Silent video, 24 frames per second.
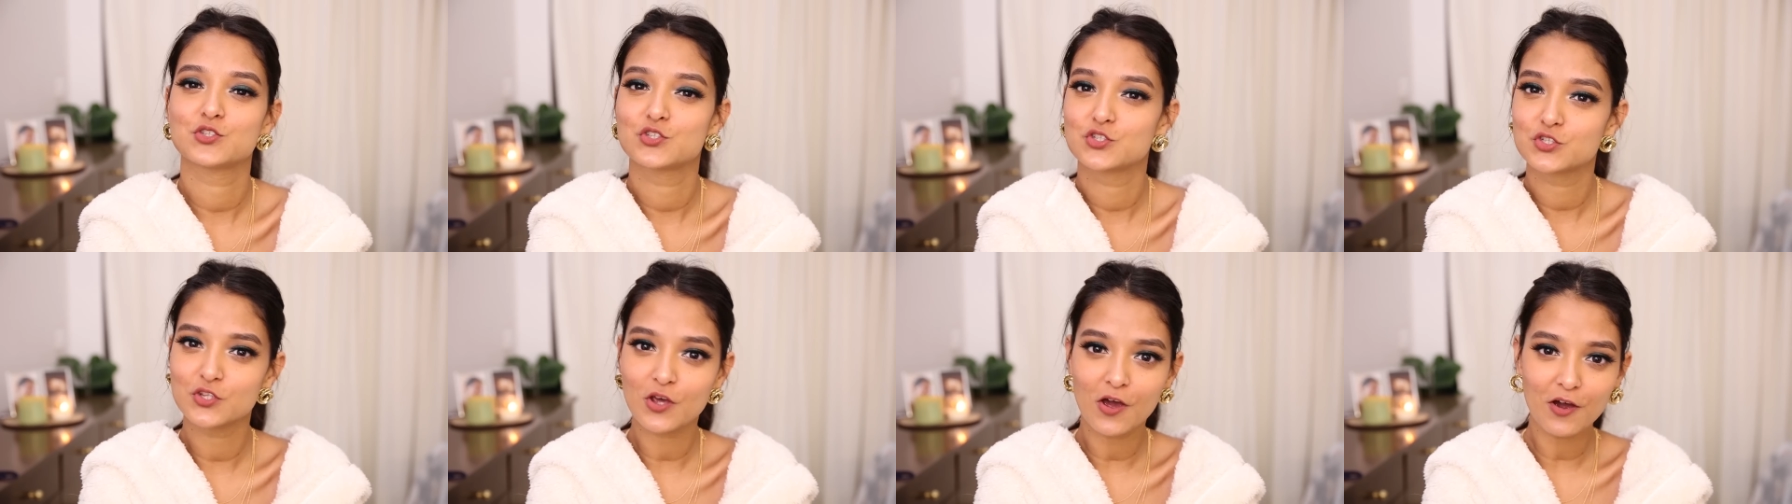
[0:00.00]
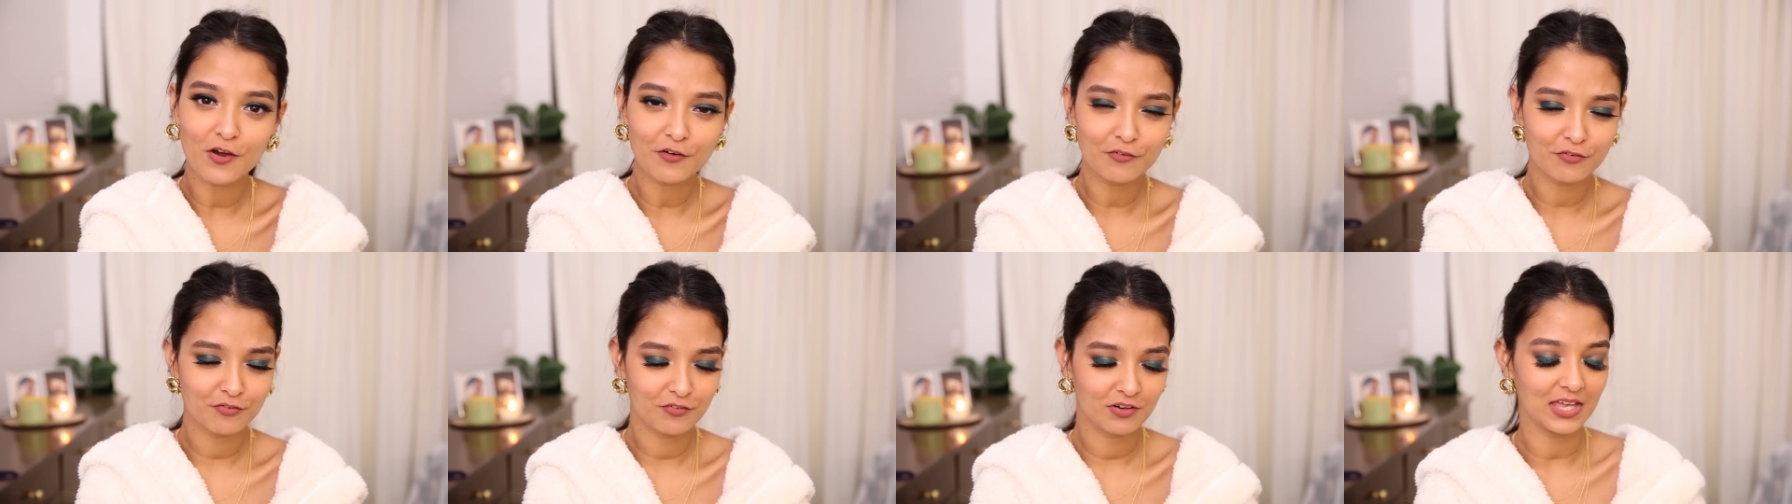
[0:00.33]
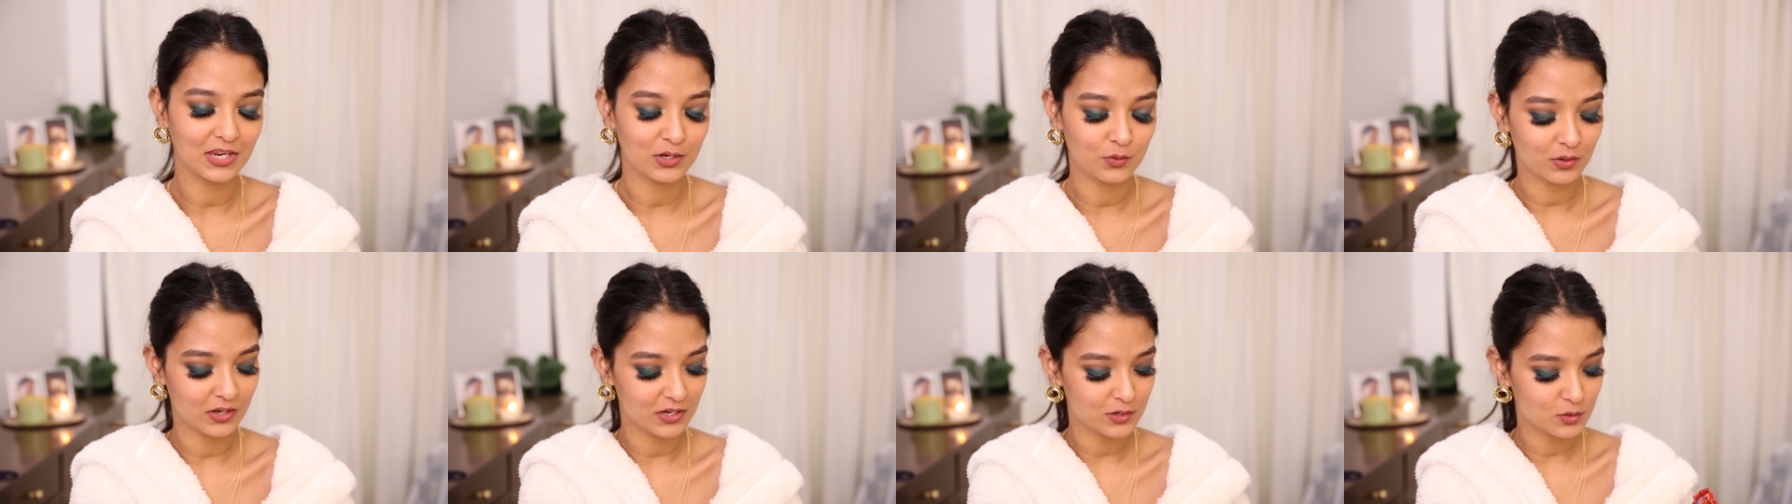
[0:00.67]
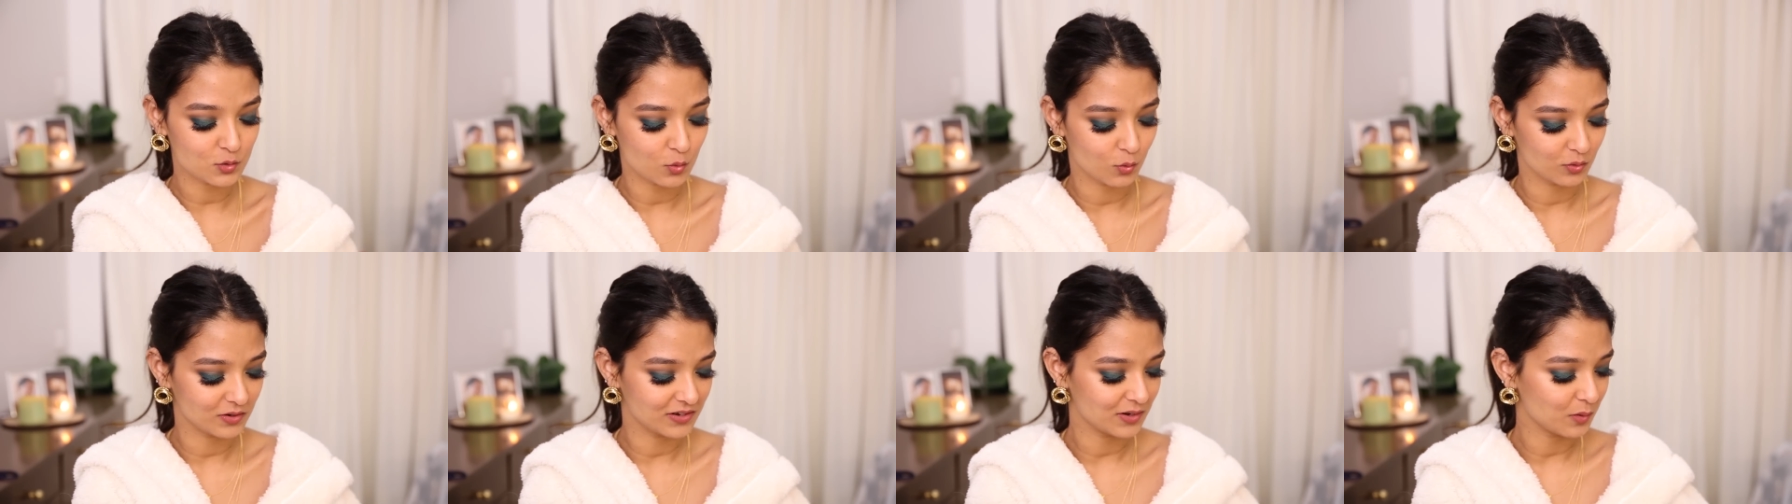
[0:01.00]
soft, then you
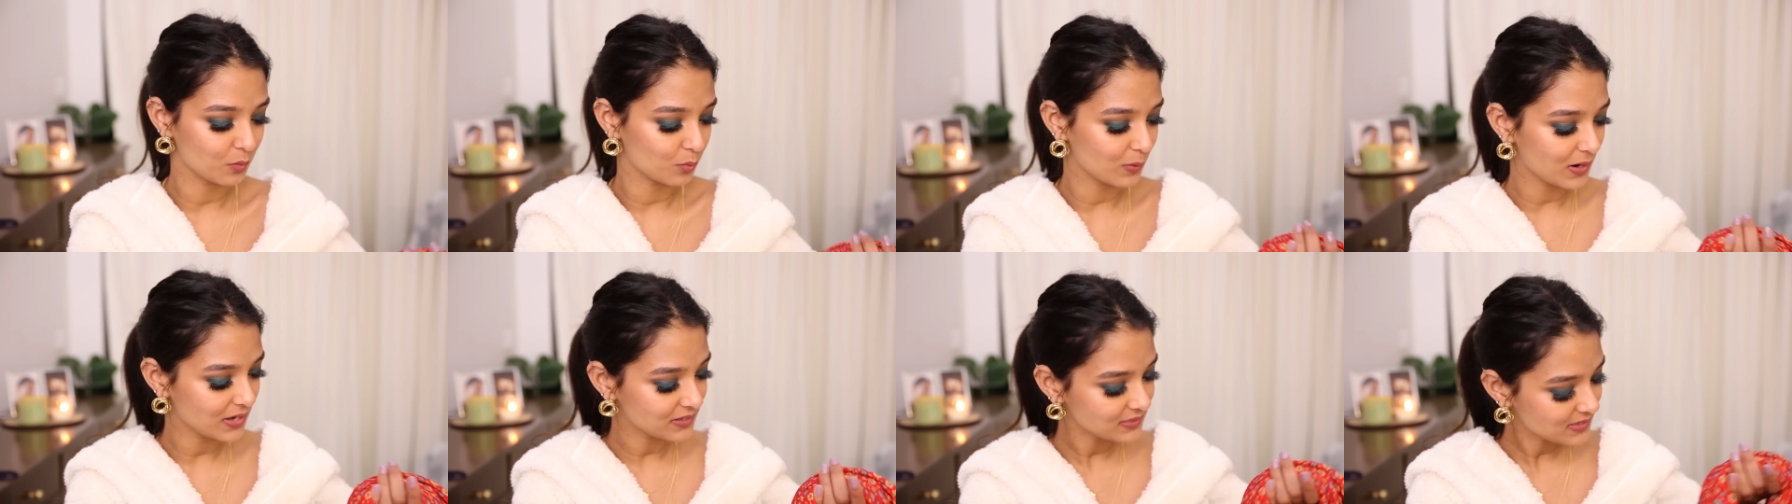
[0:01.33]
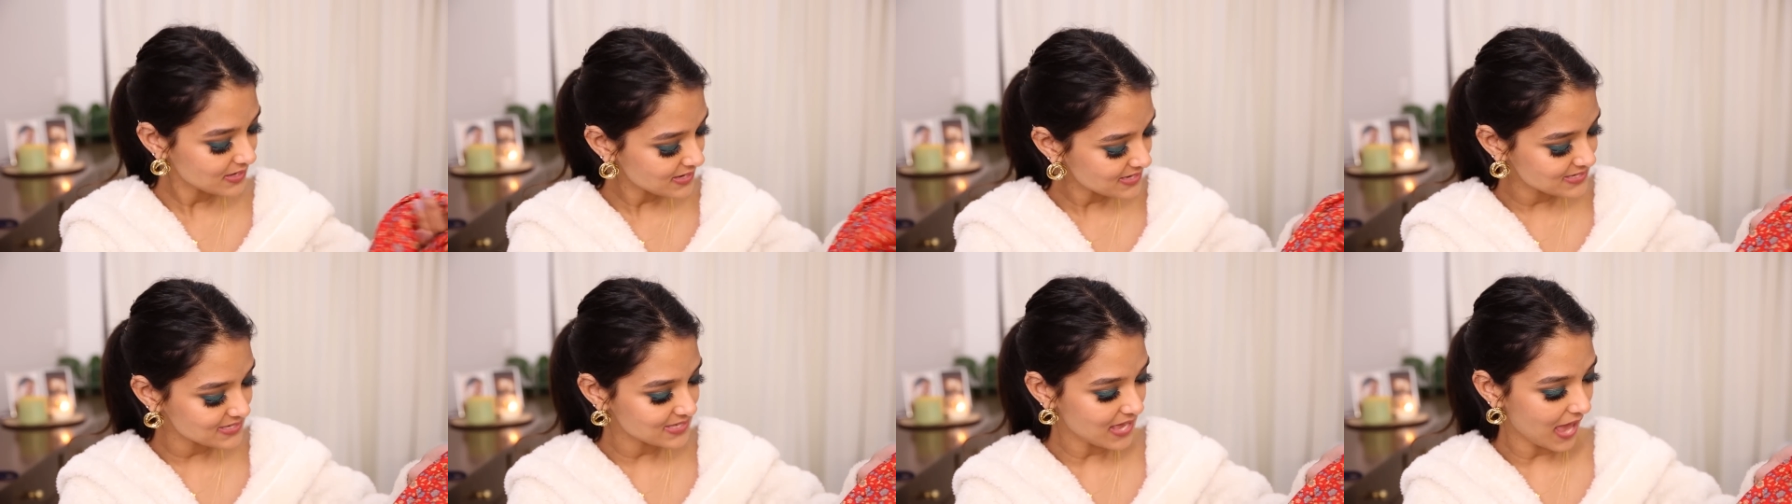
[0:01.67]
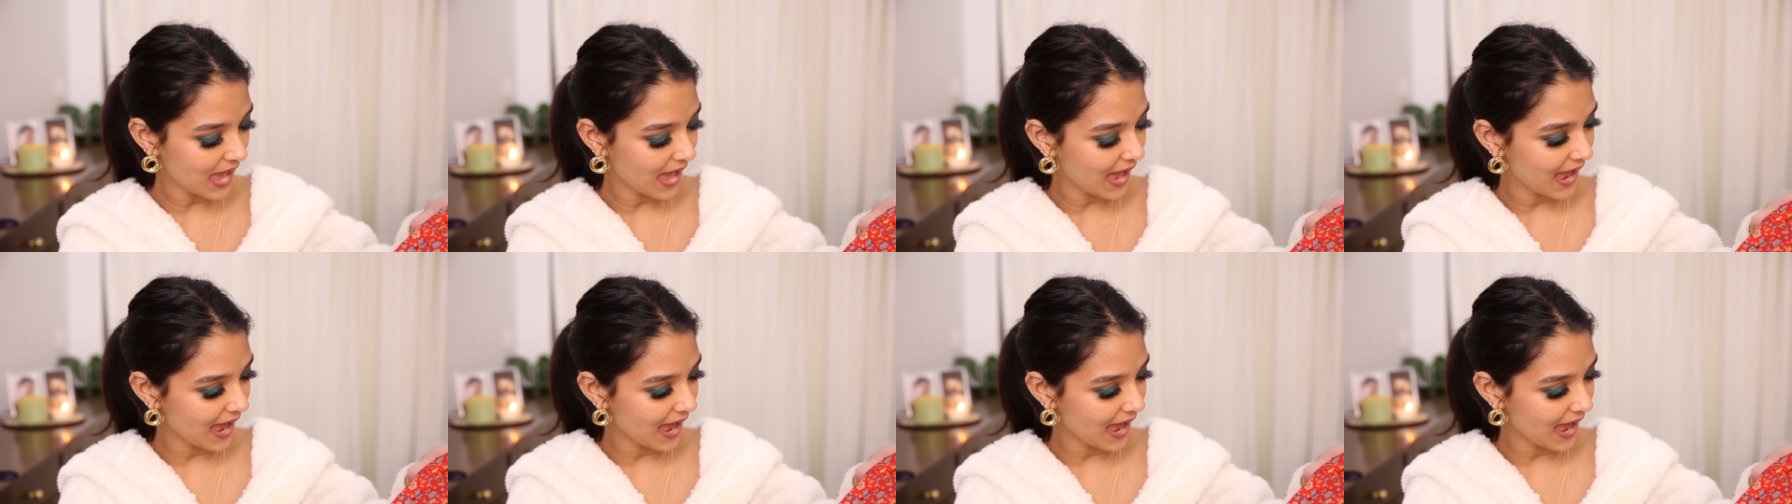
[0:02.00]
can totally wear this.